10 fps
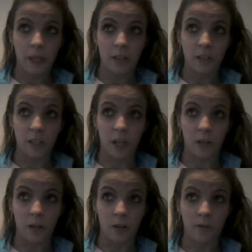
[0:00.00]

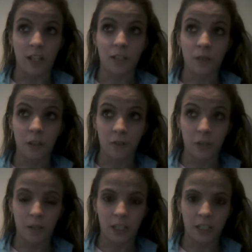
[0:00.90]
So that's when I fell
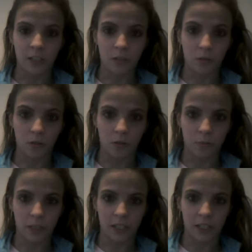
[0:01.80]
behind in school
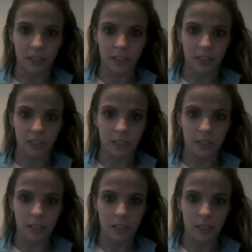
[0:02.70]
because
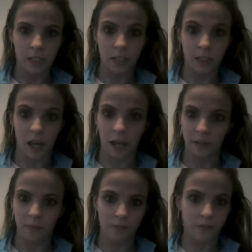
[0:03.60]
you
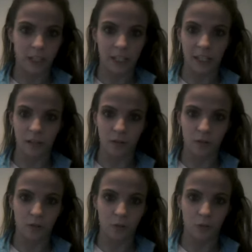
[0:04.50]
can't go to
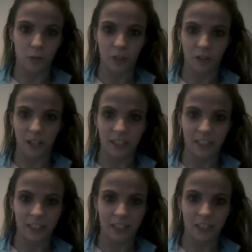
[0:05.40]
school when your head's
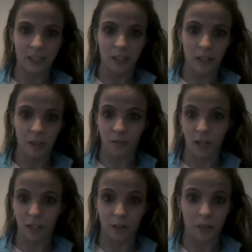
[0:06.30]
in
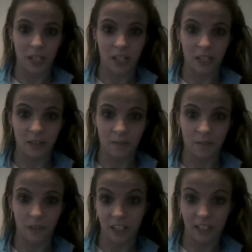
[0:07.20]
thrashing pain.
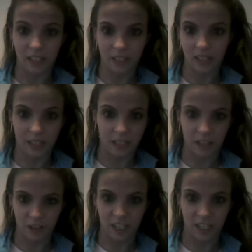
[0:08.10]
You
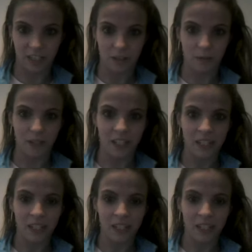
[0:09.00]
just can't do it.